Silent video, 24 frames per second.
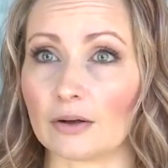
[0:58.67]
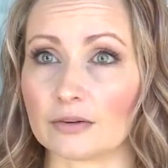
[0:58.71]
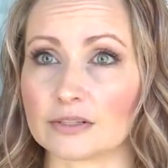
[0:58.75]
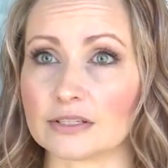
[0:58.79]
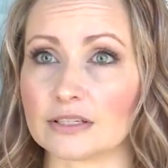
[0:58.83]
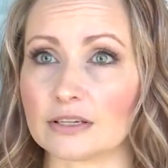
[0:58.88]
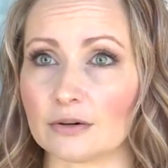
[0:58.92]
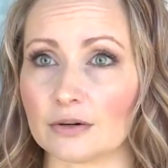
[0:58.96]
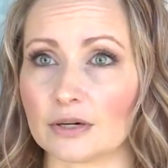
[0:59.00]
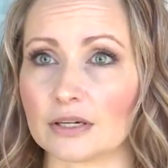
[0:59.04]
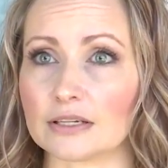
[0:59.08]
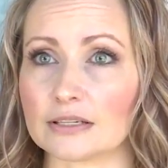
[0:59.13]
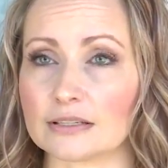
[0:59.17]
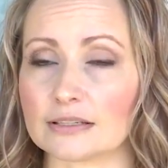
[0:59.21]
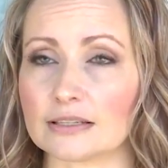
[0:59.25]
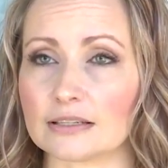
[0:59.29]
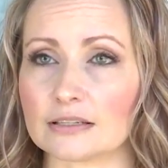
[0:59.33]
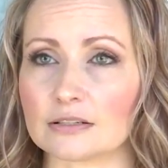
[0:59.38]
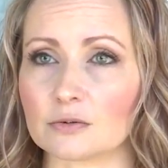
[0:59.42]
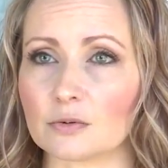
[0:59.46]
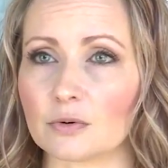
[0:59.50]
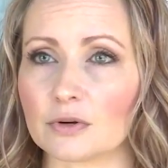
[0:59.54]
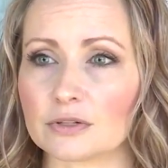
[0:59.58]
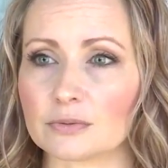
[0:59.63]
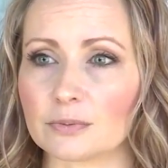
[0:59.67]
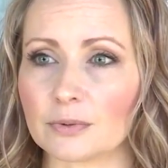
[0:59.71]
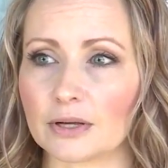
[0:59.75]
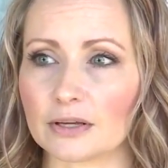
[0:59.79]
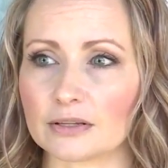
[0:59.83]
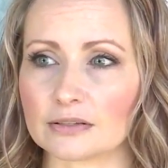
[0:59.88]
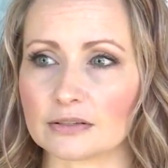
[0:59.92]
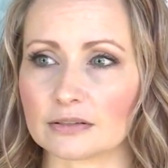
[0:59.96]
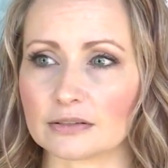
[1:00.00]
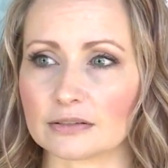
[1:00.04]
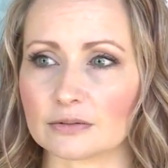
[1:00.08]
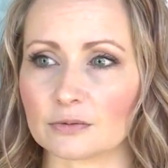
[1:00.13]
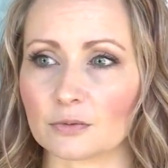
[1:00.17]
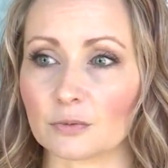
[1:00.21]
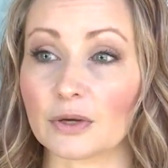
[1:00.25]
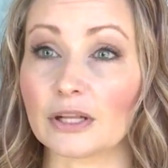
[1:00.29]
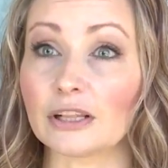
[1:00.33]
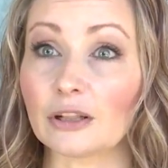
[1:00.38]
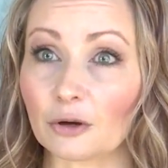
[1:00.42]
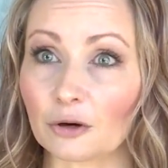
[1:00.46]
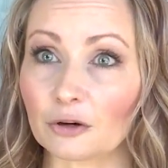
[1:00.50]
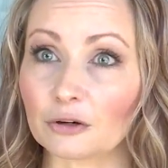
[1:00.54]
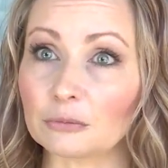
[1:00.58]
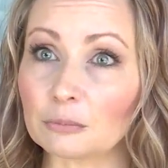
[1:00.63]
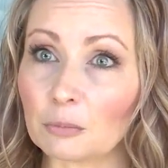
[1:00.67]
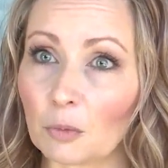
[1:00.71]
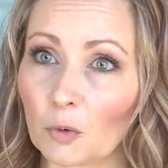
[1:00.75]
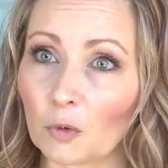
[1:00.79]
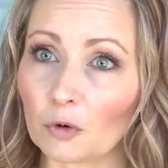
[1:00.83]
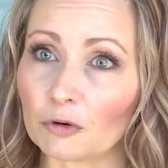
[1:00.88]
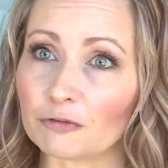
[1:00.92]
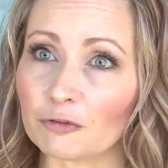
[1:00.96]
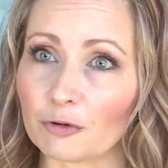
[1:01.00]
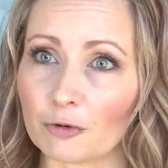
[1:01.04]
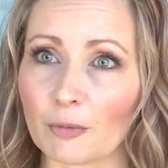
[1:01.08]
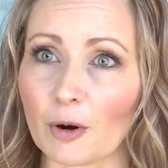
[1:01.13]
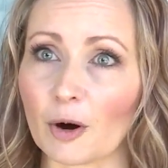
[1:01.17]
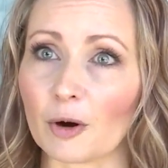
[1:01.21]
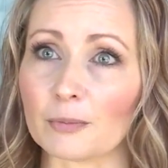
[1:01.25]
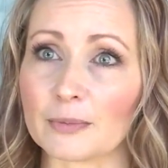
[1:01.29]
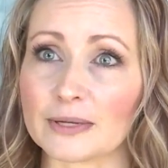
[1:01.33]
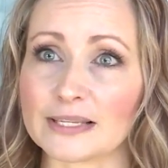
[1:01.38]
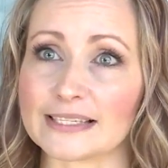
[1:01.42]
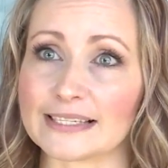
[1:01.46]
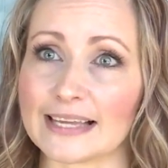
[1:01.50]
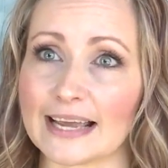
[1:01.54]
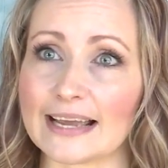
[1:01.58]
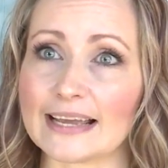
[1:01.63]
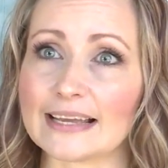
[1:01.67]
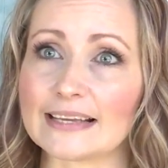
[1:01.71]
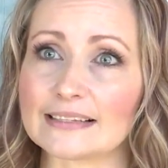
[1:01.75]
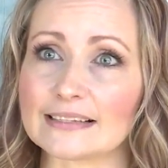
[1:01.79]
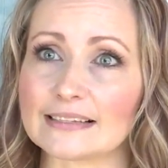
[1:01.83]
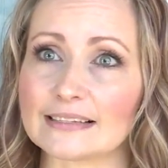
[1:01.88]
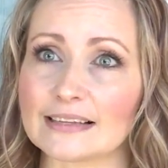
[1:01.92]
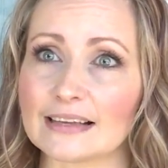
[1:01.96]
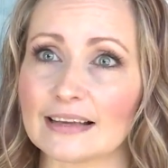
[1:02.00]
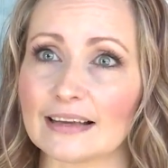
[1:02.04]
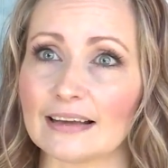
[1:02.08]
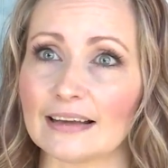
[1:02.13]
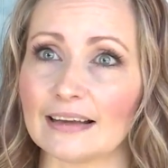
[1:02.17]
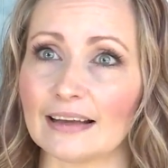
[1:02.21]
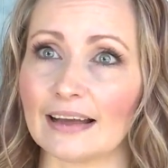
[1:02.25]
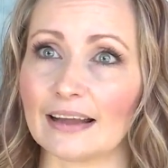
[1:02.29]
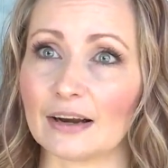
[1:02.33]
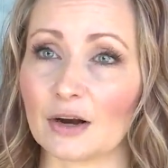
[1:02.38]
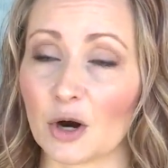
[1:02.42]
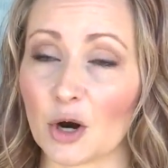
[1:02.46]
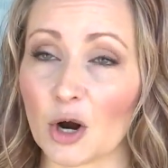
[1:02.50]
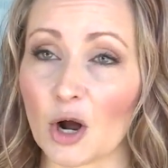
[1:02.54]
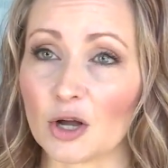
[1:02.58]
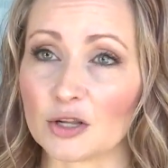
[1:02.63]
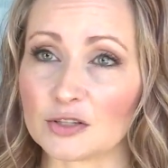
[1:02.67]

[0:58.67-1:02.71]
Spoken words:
how serious this was, because we learn more from our mistakes and our